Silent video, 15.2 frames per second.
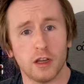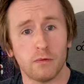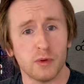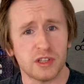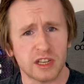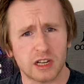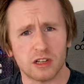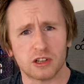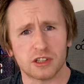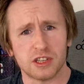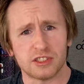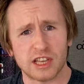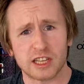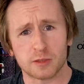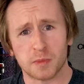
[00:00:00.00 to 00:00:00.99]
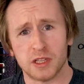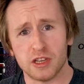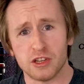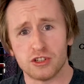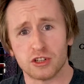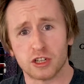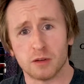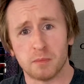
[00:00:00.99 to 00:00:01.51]
If we take a look at this
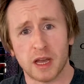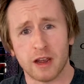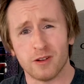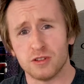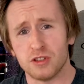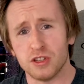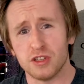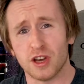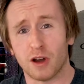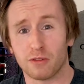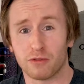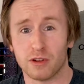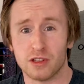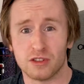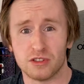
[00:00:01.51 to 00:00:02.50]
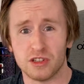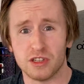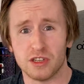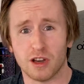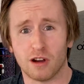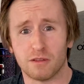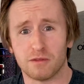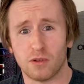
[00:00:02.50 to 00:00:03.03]
explanation comparing DDR3 to
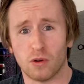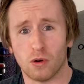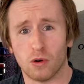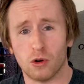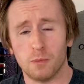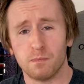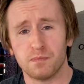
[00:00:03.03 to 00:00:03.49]
DDR4,